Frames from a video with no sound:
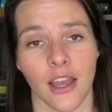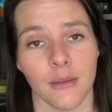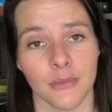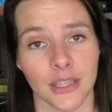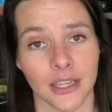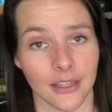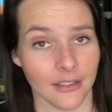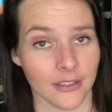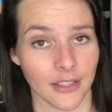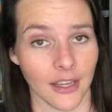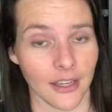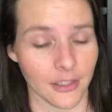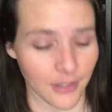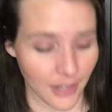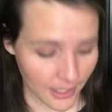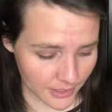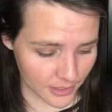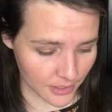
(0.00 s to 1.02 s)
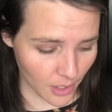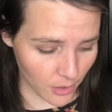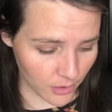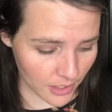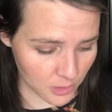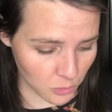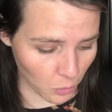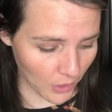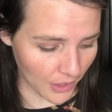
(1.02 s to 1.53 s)
I'm getting sidetracked. So
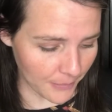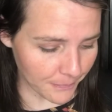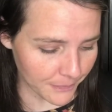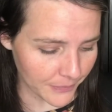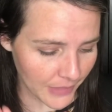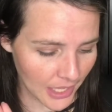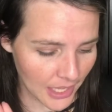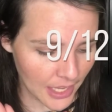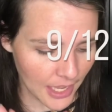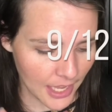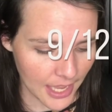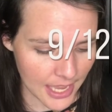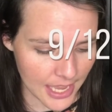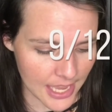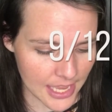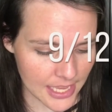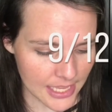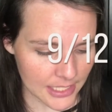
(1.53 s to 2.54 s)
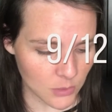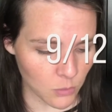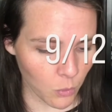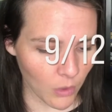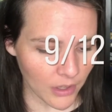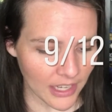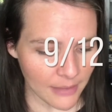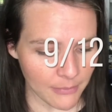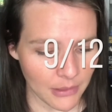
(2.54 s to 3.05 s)
this one is
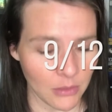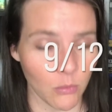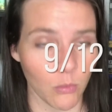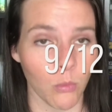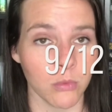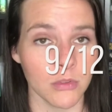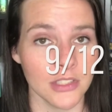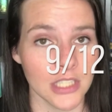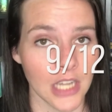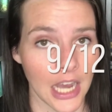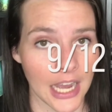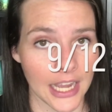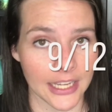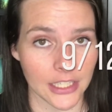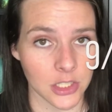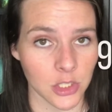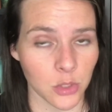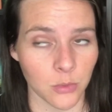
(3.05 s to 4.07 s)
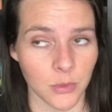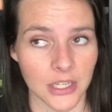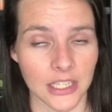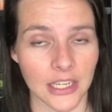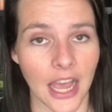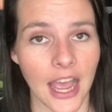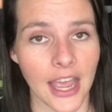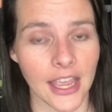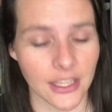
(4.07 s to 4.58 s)
one I've been dying to read.
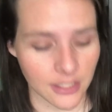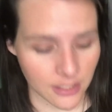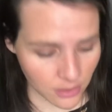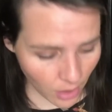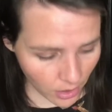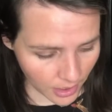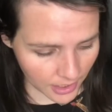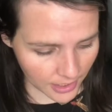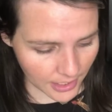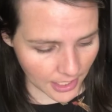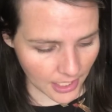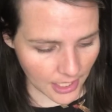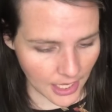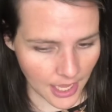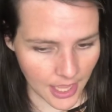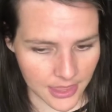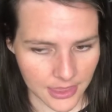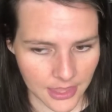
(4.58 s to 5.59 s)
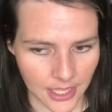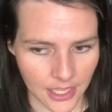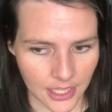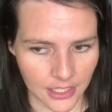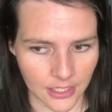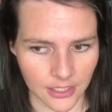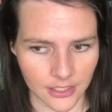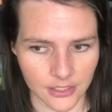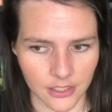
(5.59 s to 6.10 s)
I started it and
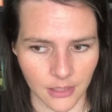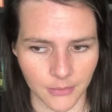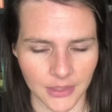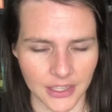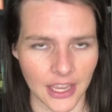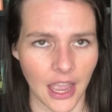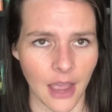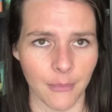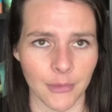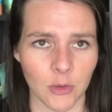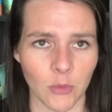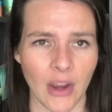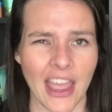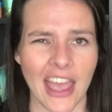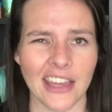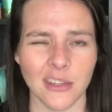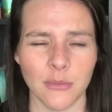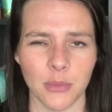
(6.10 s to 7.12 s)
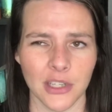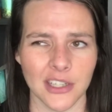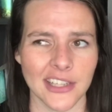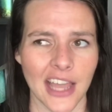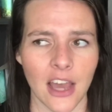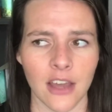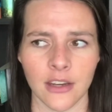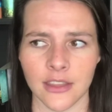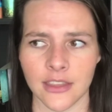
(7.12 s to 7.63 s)
then something happened where I had to put it
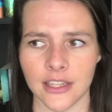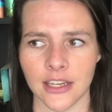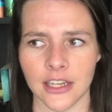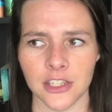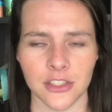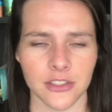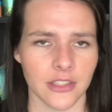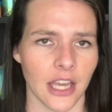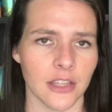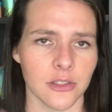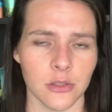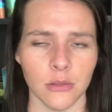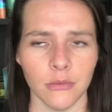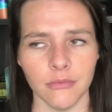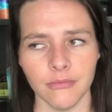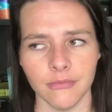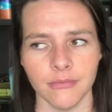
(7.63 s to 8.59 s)
down, and then I just got too